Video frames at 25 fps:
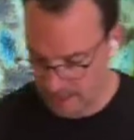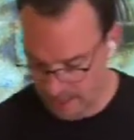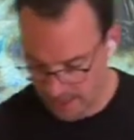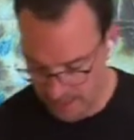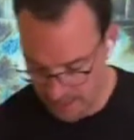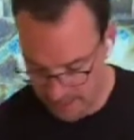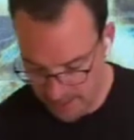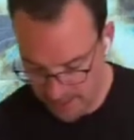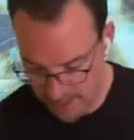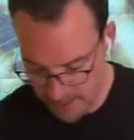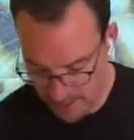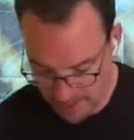
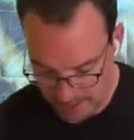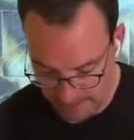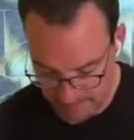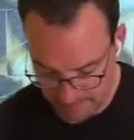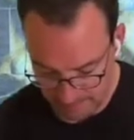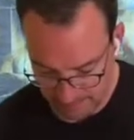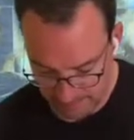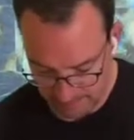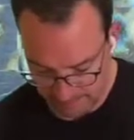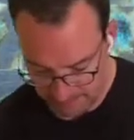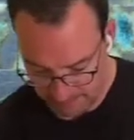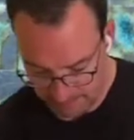And then
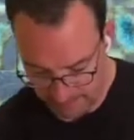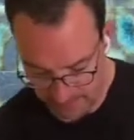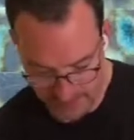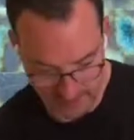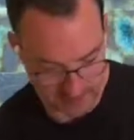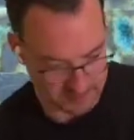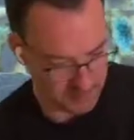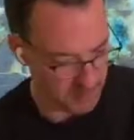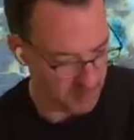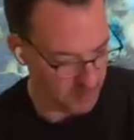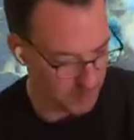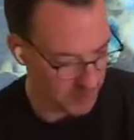
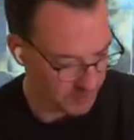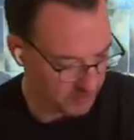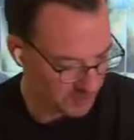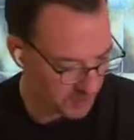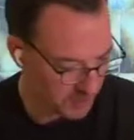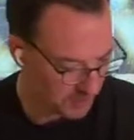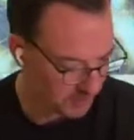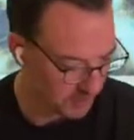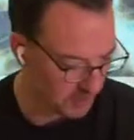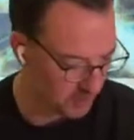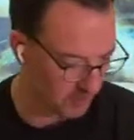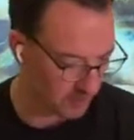that's my wife's
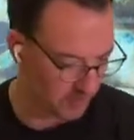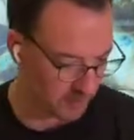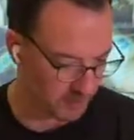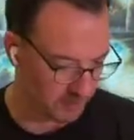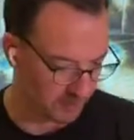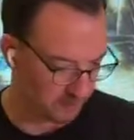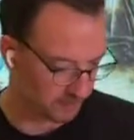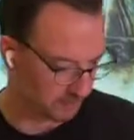leftover.